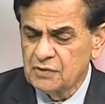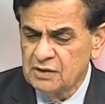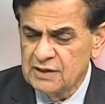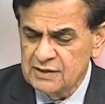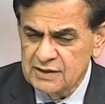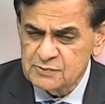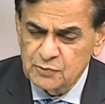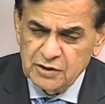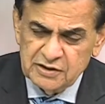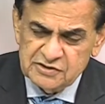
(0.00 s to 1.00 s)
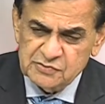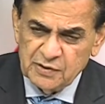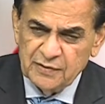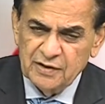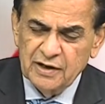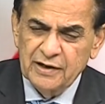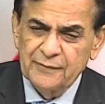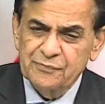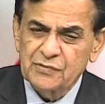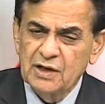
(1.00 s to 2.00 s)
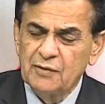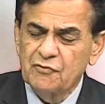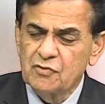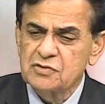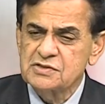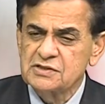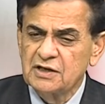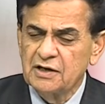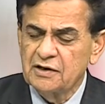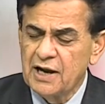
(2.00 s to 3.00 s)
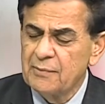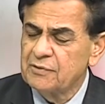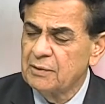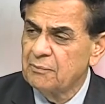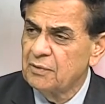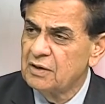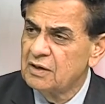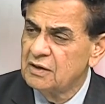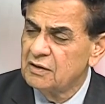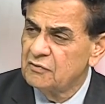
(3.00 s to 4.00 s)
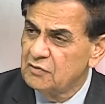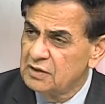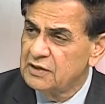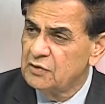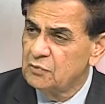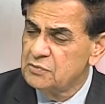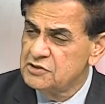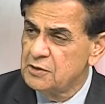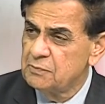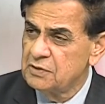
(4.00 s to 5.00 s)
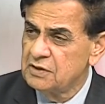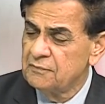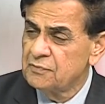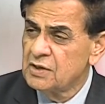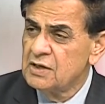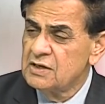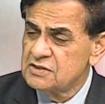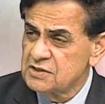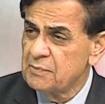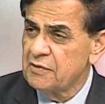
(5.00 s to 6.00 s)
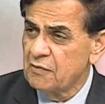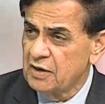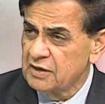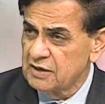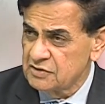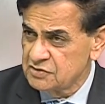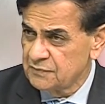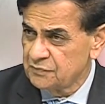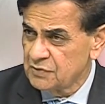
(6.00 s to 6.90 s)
let's put it this way. Of course, Ram Temple will give BJP some advantage